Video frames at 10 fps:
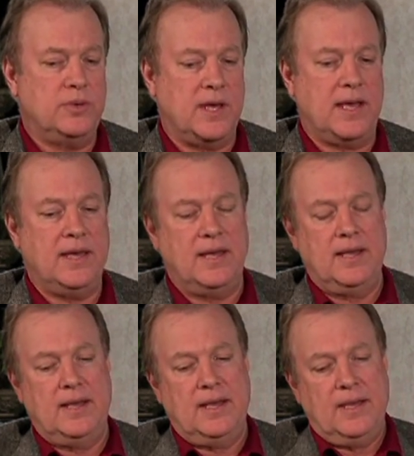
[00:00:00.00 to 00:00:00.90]

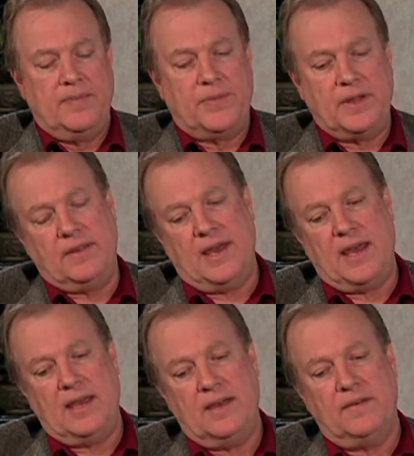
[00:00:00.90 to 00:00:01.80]

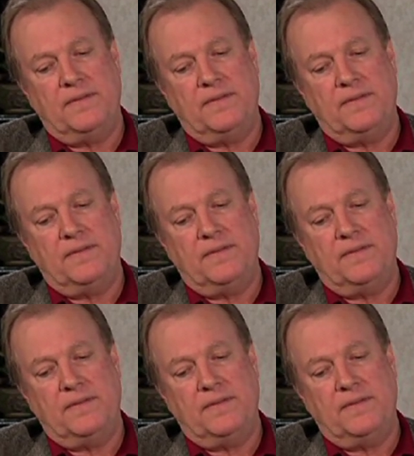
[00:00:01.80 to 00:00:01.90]
They